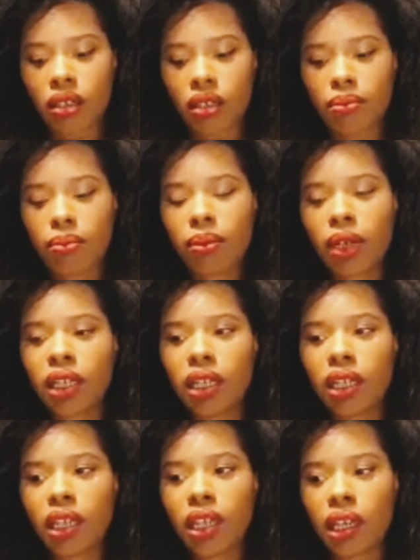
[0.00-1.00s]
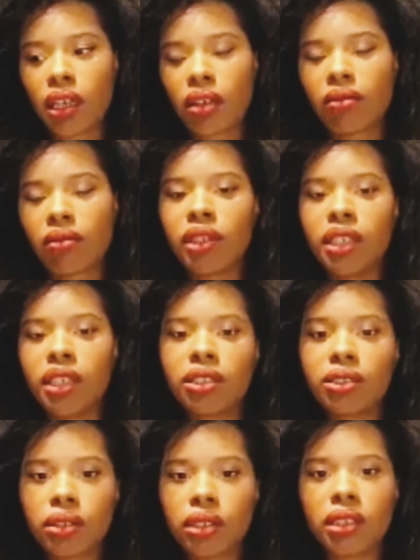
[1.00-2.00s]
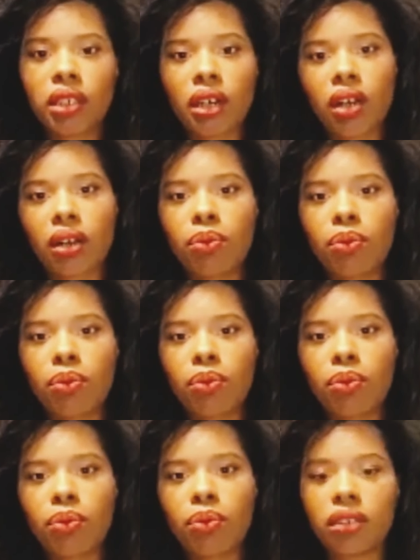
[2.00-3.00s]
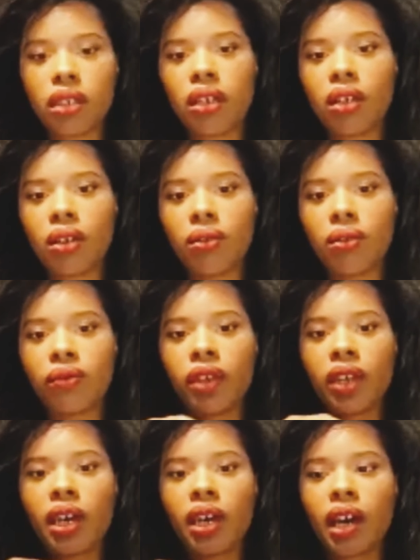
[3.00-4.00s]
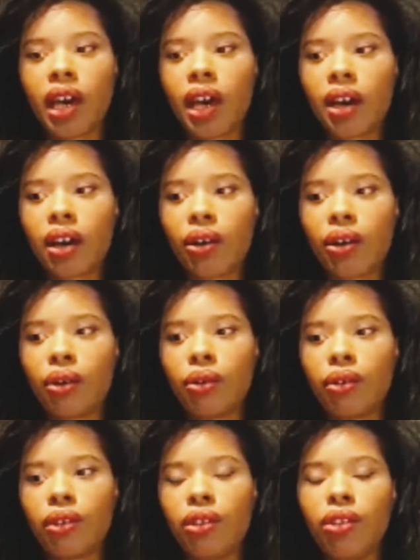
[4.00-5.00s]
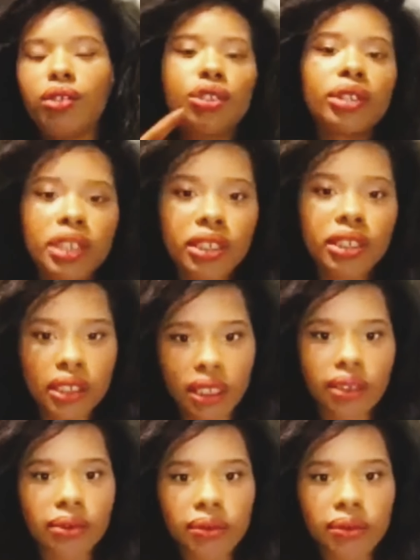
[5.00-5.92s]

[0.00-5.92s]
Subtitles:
money and resources are a product of how you treat yourself